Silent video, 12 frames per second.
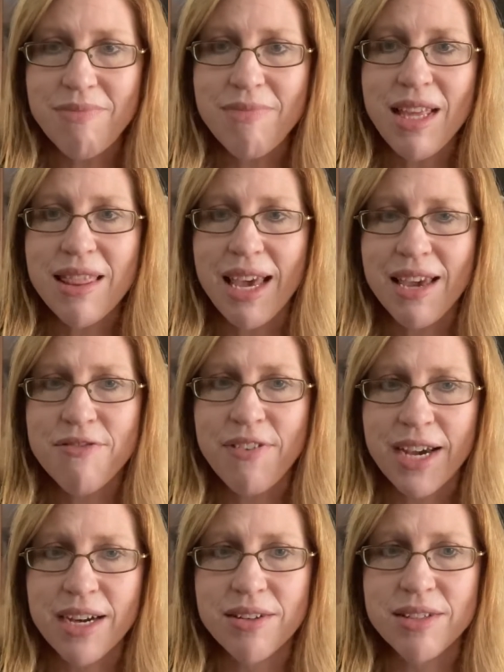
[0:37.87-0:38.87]
They
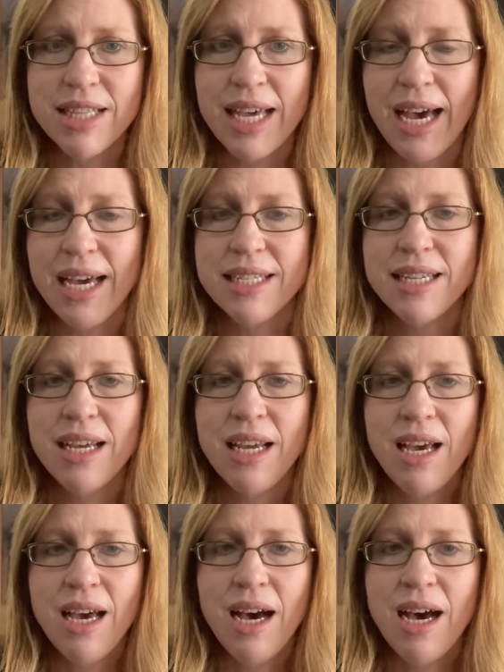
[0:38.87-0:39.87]
found that
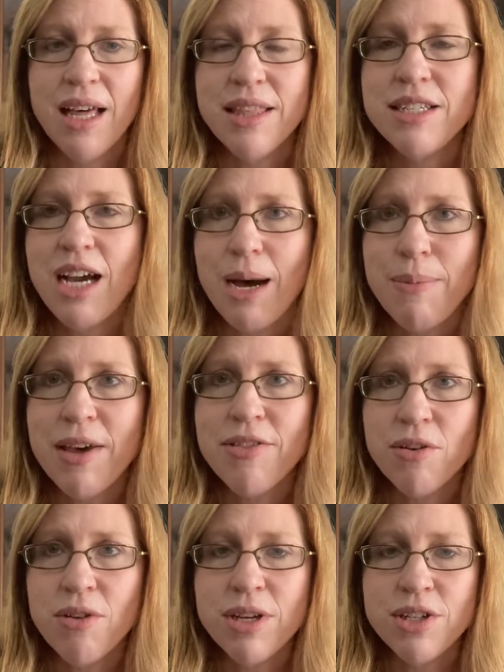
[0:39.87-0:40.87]
the top
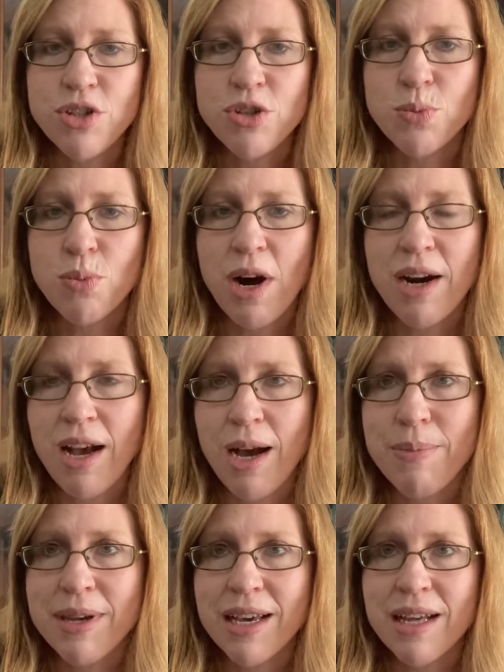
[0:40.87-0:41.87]
ethical issues brought
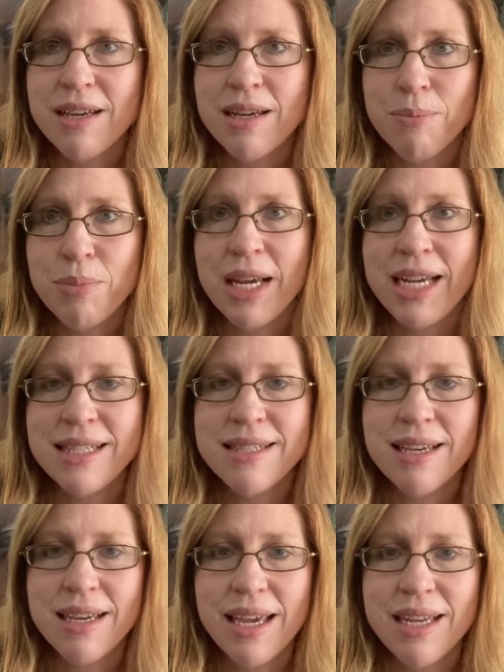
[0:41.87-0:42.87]
up in
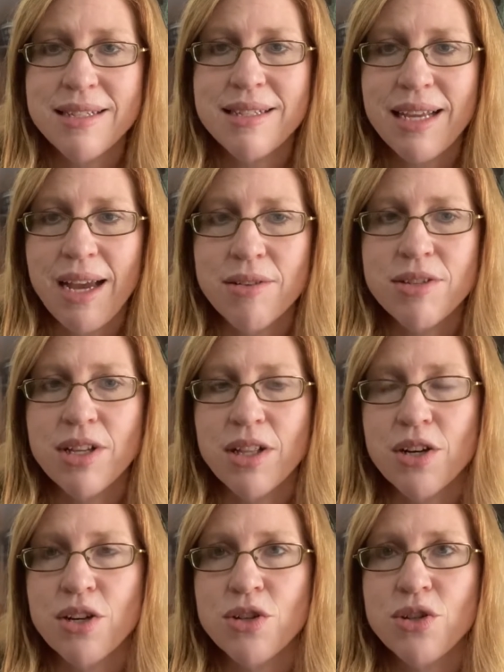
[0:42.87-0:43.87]
complaints against
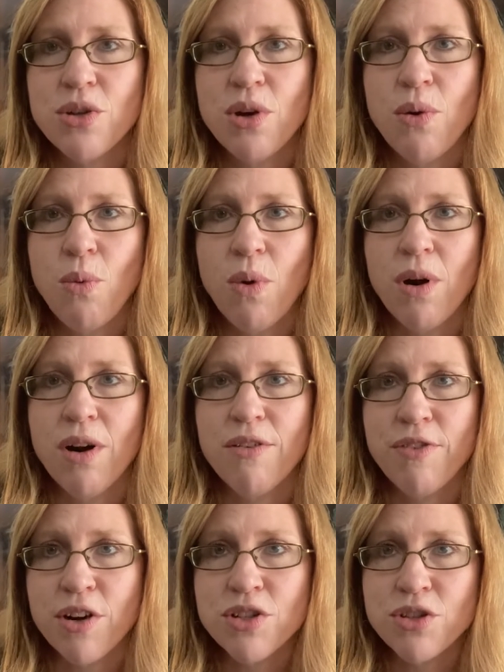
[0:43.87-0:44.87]
counselors were
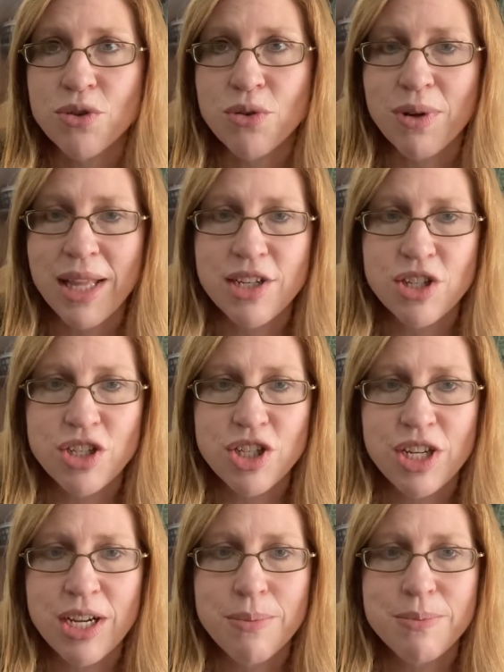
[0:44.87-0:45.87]
first, dual
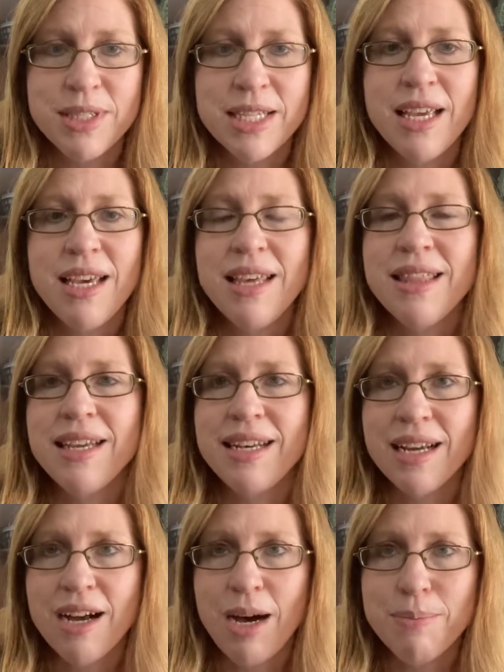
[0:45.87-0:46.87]
relationships, then
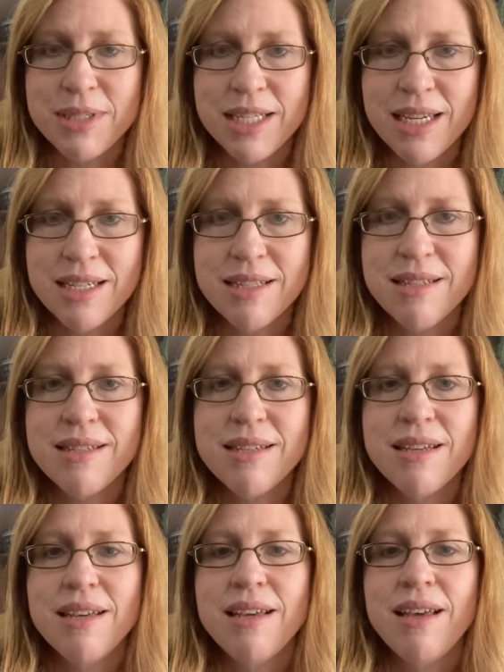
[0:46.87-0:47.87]
incompetence,
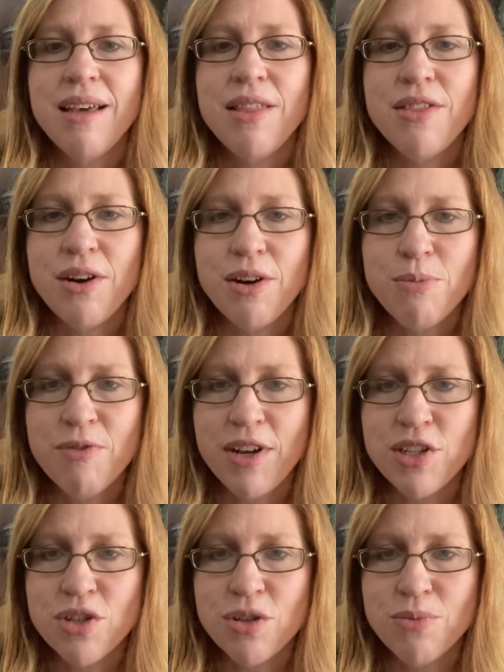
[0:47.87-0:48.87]
third,
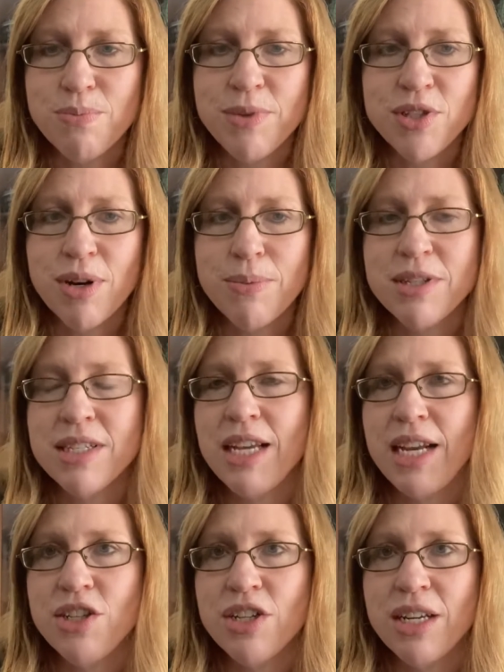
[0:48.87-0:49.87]
professional
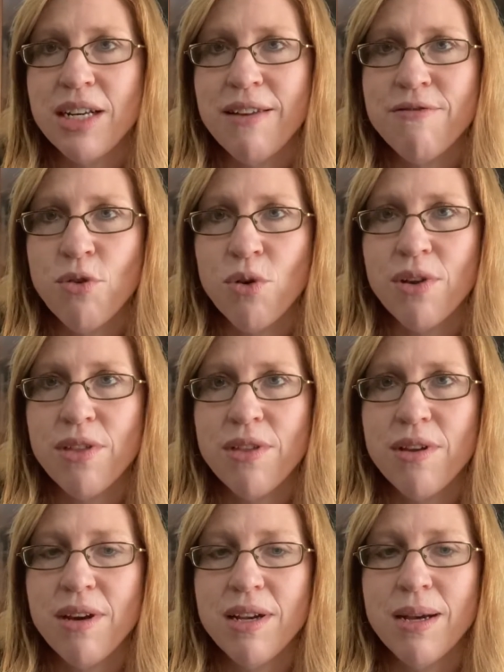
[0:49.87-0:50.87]
misrepresentation, and fourth,
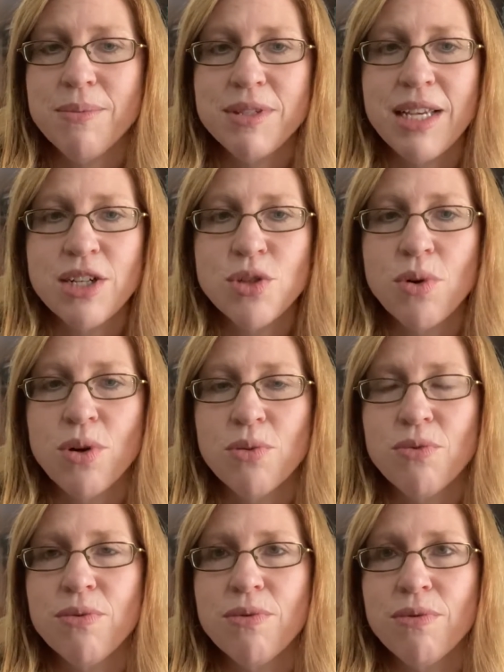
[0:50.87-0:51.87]

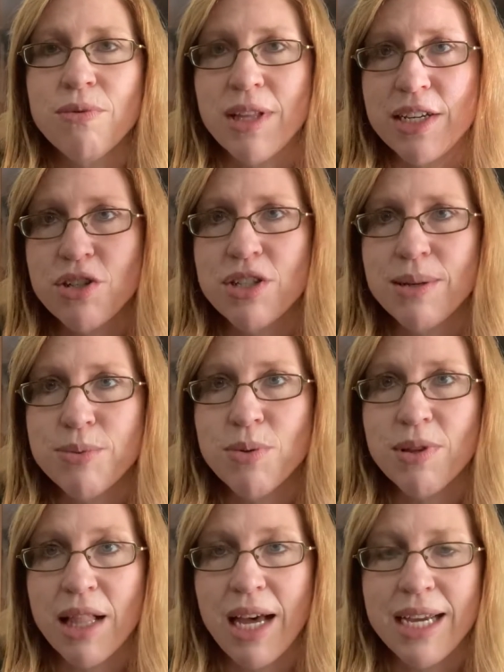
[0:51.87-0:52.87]
sexual relationships
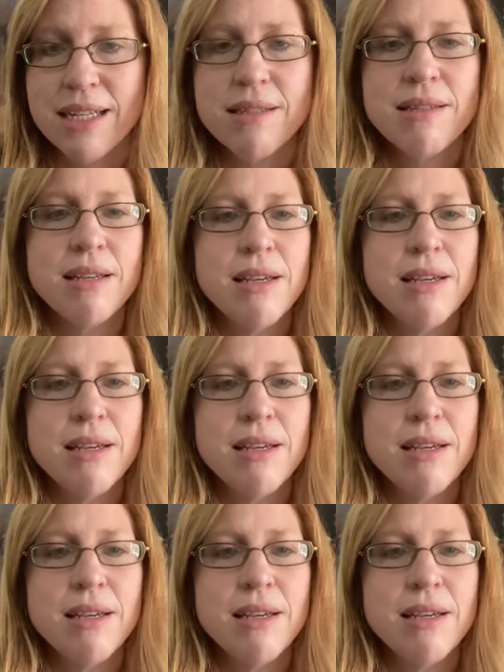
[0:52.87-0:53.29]
with clients.